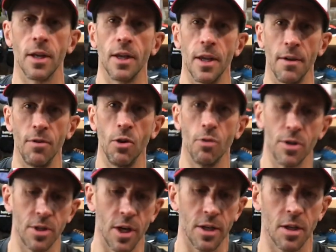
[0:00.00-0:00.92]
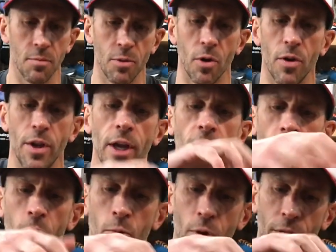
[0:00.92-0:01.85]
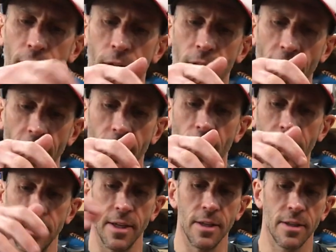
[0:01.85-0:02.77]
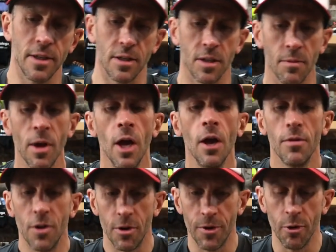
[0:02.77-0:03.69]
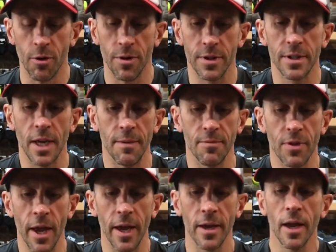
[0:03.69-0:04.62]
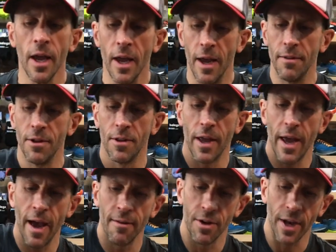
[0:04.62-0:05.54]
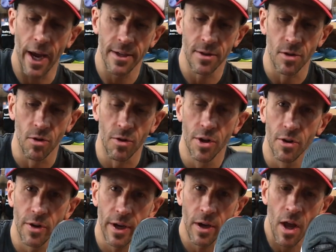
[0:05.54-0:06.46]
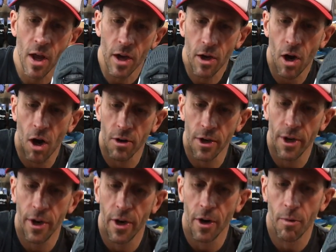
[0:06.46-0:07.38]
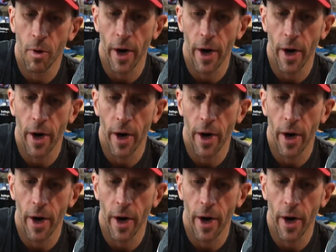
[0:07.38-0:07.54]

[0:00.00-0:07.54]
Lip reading: that give you adjustability within that lacing system. They're doing the same thing, and then they have a nice little heel collar here